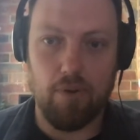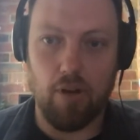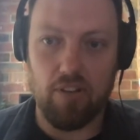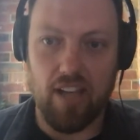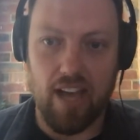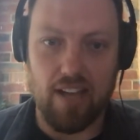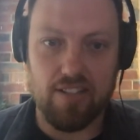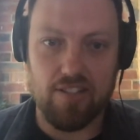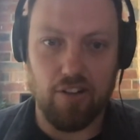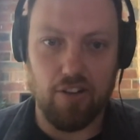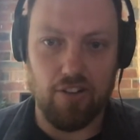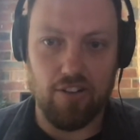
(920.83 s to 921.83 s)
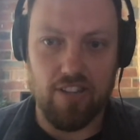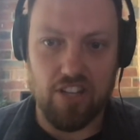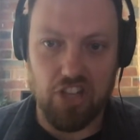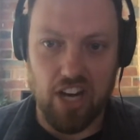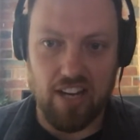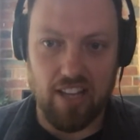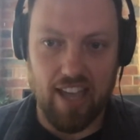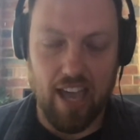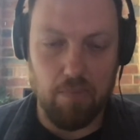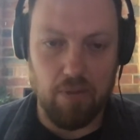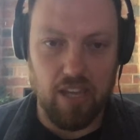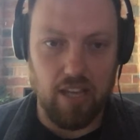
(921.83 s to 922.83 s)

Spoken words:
podcasts on the gender gap